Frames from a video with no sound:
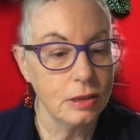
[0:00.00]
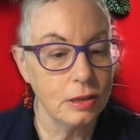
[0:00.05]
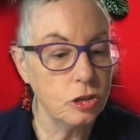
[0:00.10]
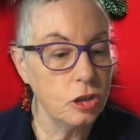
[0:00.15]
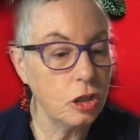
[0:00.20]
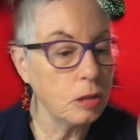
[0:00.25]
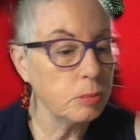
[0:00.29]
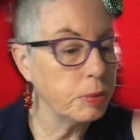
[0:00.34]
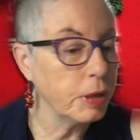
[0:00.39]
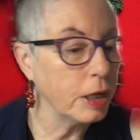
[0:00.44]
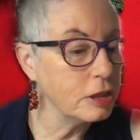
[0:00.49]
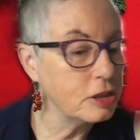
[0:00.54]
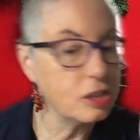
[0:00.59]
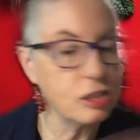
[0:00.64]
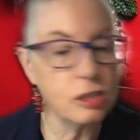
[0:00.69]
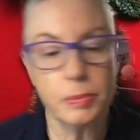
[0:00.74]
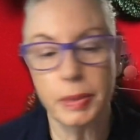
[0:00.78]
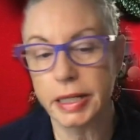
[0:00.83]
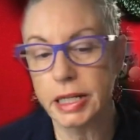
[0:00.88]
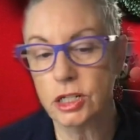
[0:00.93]
You can post
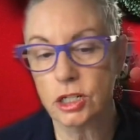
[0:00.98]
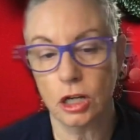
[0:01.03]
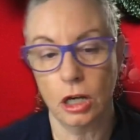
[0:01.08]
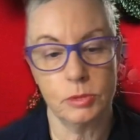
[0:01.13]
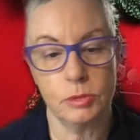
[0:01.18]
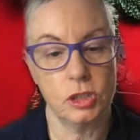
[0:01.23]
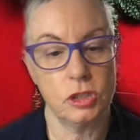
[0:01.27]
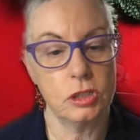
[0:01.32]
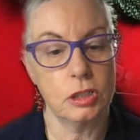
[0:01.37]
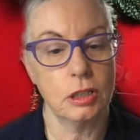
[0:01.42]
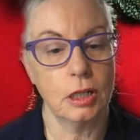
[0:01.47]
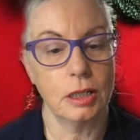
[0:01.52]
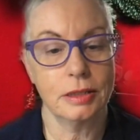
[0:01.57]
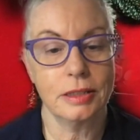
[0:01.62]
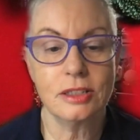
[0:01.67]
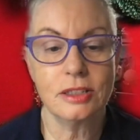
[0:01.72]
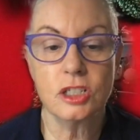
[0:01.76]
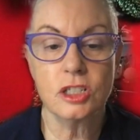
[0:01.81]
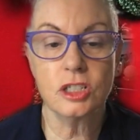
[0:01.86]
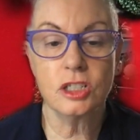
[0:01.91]
as many times as you like.
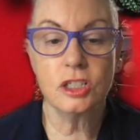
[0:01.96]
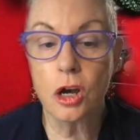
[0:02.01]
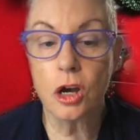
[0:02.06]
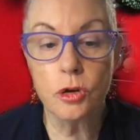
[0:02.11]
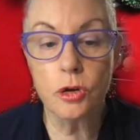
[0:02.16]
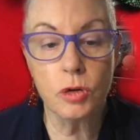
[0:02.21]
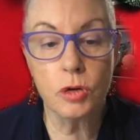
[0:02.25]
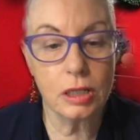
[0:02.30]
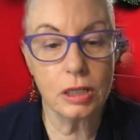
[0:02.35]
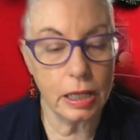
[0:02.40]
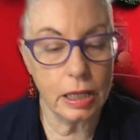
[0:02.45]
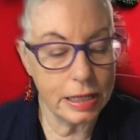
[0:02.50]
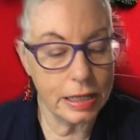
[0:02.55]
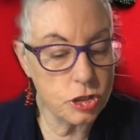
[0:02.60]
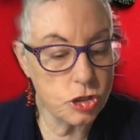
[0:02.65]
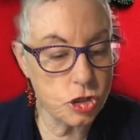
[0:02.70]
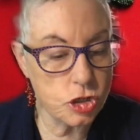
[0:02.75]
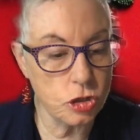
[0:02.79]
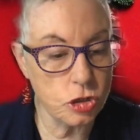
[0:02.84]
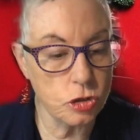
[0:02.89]
There's no
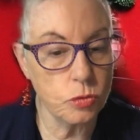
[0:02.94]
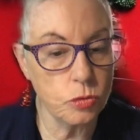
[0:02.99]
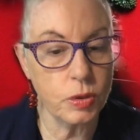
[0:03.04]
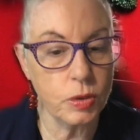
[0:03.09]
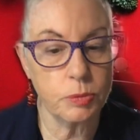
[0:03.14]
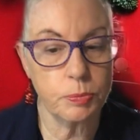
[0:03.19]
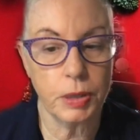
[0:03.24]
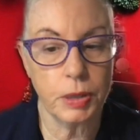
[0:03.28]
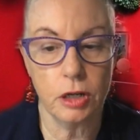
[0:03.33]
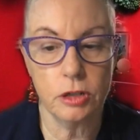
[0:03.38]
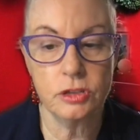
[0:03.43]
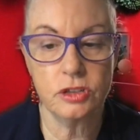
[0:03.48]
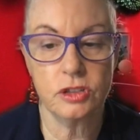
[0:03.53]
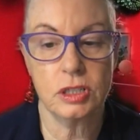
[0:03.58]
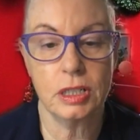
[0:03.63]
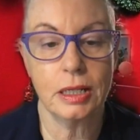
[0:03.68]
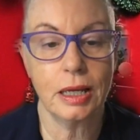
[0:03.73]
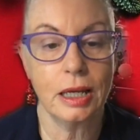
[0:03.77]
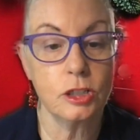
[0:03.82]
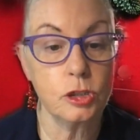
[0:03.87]
issue with
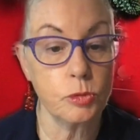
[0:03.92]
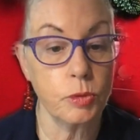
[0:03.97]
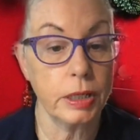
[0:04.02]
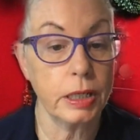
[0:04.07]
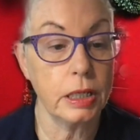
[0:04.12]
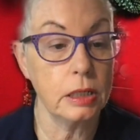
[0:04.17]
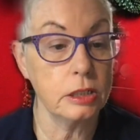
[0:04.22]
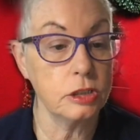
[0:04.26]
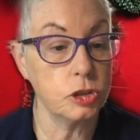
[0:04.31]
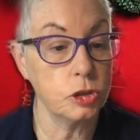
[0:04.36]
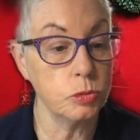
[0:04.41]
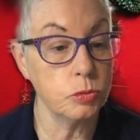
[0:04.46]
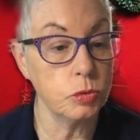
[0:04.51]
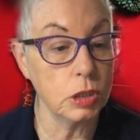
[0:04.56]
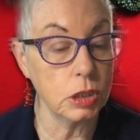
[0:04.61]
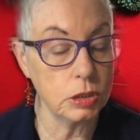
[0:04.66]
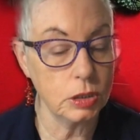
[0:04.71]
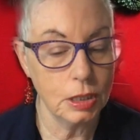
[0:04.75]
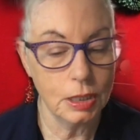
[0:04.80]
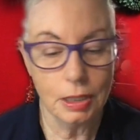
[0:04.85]
posting as regularly as you
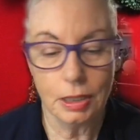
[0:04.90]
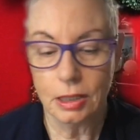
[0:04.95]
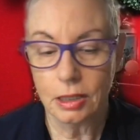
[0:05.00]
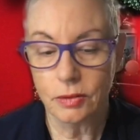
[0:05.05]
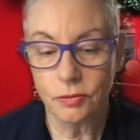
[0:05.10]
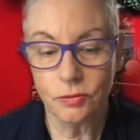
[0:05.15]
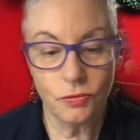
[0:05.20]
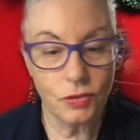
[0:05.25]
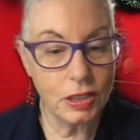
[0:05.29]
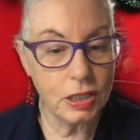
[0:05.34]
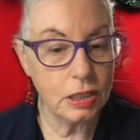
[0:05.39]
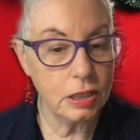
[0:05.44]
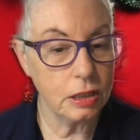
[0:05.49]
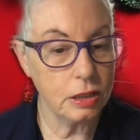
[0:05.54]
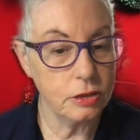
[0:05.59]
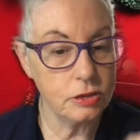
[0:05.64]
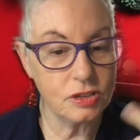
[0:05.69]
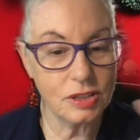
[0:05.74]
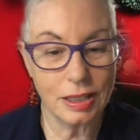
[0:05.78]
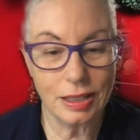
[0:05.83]
want.
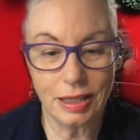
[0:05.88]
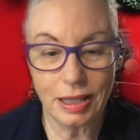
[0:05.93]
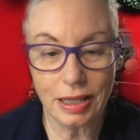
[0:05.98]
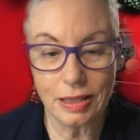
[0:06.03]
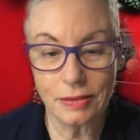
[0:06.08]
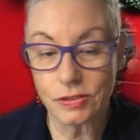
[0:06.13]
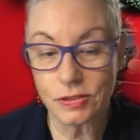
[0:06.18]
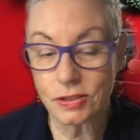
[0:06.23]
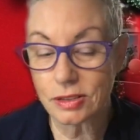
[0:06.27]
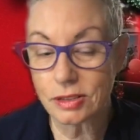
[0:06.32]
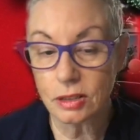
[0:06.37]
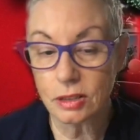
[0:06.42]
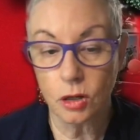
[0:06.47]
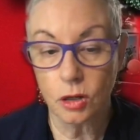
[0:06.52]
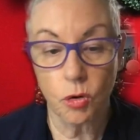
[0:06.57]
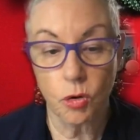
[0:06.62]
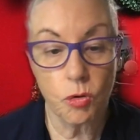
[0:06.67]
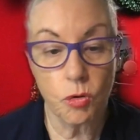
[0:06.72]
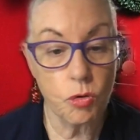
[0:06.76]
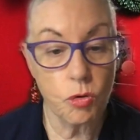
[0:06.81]
Videos, GIFs,
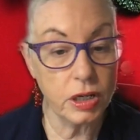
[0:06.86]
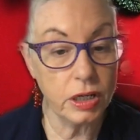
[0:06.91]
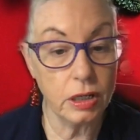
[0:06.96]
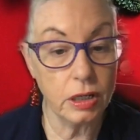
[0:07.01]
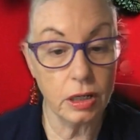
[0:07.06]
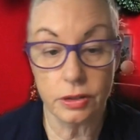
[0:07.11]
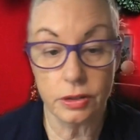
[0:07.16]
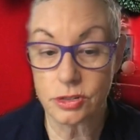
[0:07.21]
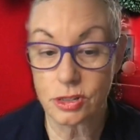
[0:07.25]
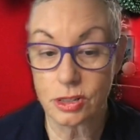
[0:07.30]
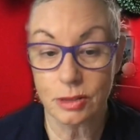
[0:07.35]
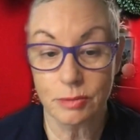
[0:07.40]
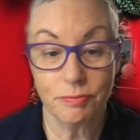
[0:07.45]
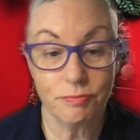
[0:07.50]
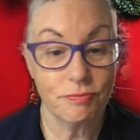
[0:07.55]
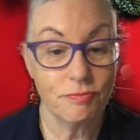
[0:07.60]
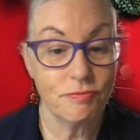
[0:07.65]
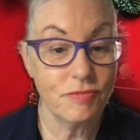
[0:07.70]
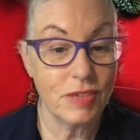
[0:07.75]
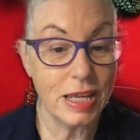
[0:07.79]
audios,
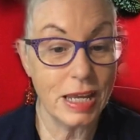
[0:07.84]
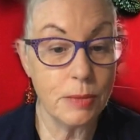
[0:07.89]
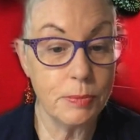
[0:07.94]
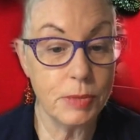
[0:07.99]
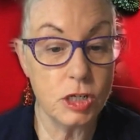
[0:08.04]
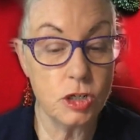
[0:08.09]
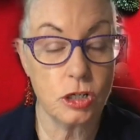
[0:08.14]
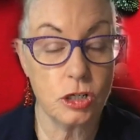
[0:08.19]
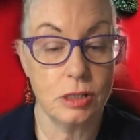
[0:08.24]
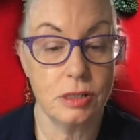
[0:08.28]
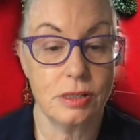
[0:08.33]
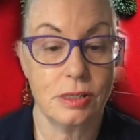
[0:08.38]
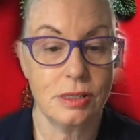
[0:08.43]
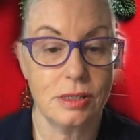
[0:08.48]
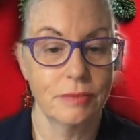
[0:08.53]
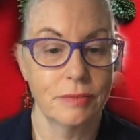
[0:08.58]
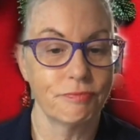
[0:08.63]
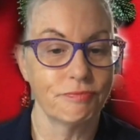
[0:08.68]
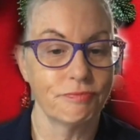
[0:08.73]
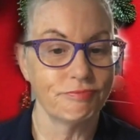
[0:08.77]

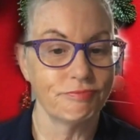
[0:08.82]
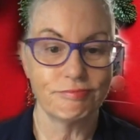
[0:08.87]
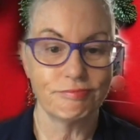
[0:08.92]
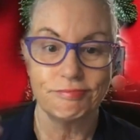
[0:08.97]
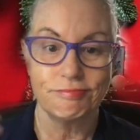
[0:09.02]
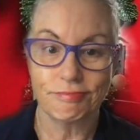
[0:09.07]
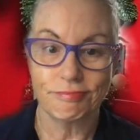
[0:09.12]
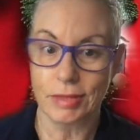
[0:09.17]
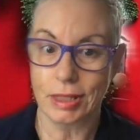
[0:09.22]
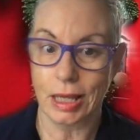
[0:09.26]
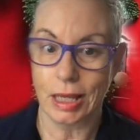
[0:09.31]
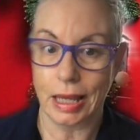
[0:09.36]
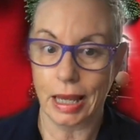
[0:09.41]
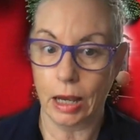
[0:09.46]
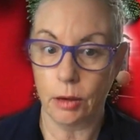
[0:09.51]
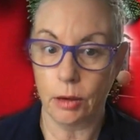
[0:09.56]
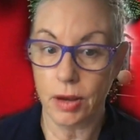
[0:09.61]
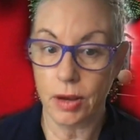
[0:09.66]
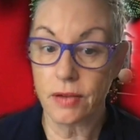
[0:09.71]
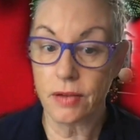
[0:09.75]
images,
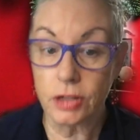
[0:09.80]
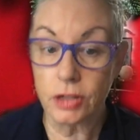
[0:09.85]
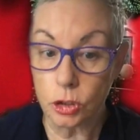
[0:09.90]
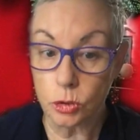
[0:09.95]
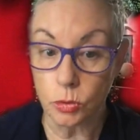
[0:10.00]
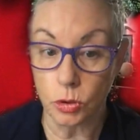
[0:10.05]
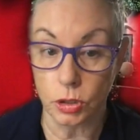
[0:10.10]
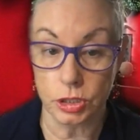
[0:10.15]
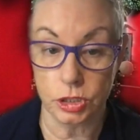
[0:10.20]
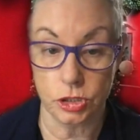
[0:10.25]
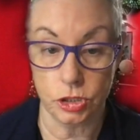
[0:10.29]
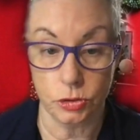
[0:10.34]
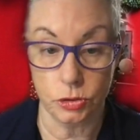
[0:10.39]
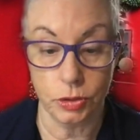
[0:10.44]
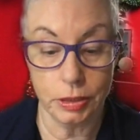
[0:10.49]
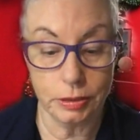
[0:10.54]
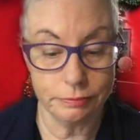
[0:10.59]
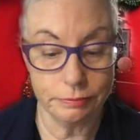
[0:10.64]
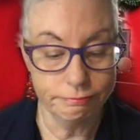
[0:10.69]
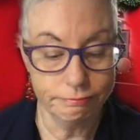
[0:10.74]
however you want to do
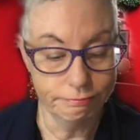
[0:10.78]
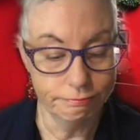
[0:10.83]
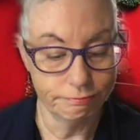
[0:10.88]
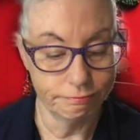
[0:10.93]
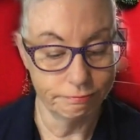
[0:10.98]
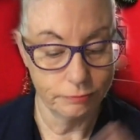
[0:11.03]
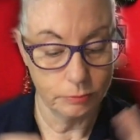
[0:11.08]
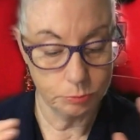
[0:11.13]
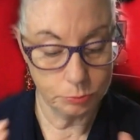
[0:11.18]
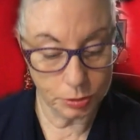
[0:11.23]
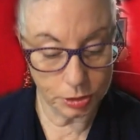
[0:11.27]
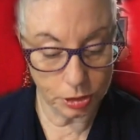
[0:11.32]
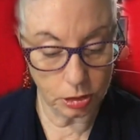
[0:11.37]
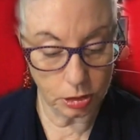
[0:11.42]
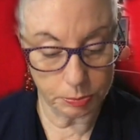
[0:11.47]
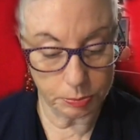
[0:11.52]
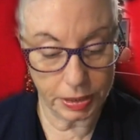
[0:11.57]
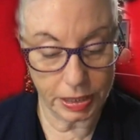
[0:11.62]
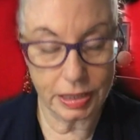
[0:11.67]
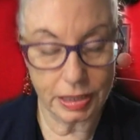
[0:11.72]
it, put it
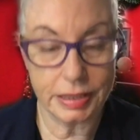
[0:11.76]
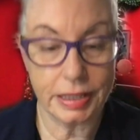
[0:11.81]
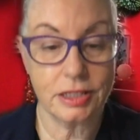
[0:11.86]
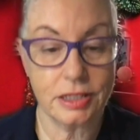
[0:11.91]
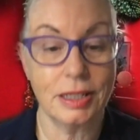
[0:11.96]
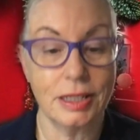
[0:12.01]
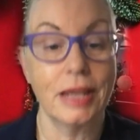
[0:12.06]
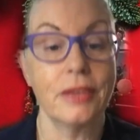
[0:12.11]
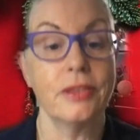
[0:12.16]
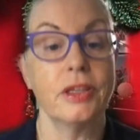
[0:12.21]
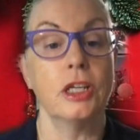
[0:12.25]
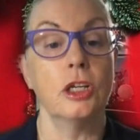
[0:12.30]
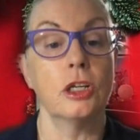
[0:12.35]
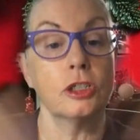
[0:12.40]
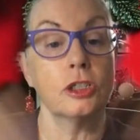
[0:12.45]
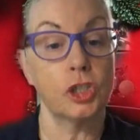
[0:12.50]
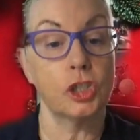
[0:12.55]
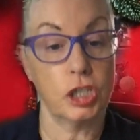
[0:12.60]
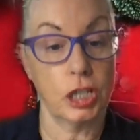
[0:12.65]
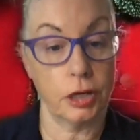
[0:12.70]
on BeeKonnected, and then you
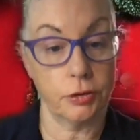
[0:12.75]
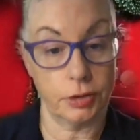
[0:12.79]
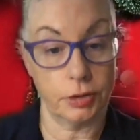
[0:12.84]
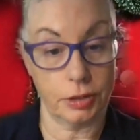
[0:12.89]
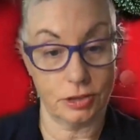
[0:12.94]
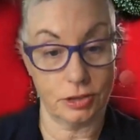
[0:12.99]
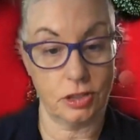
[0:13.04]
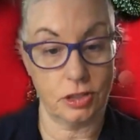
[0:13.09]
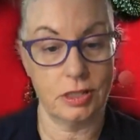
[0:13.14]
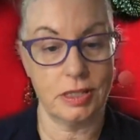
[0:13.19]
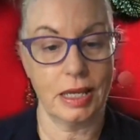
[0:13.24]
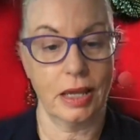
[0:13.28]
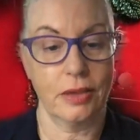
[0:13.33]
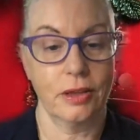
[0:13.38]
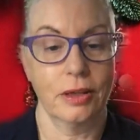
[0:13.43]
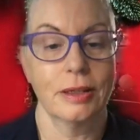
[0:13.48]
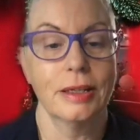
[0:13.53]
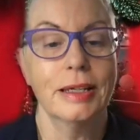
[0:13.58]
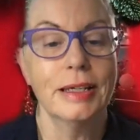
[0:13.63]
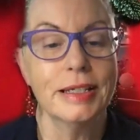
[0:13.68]
can share it to
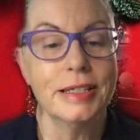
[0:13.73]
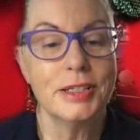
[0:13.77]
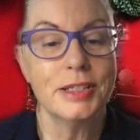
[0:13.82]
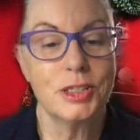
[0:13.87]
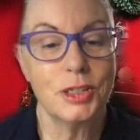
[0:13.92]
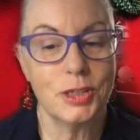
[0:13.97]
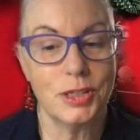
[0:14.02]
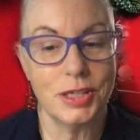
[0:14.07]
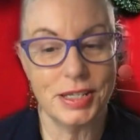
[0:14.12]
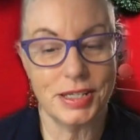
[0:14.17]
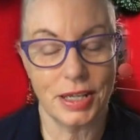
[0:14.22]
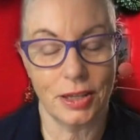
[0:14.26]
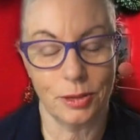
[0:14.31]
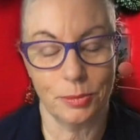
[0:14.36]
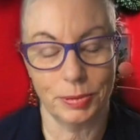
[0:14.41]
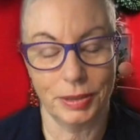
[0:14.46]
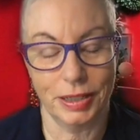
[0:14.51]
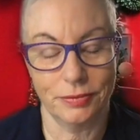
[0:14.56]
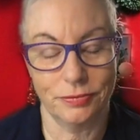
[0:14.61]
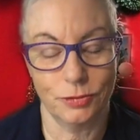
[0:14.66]
these other
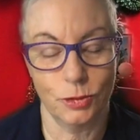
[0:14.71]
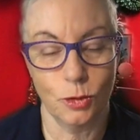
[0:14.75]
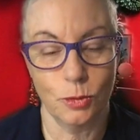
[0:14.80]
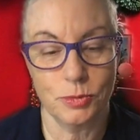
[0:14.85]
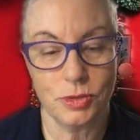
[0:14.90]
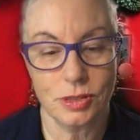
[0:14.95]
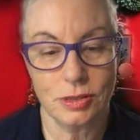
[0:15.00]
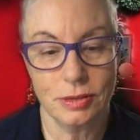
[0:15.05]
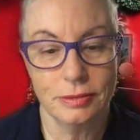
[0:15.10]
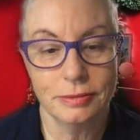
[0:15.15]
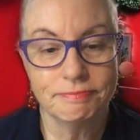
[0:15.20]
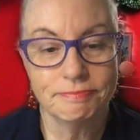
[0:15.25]
platforms.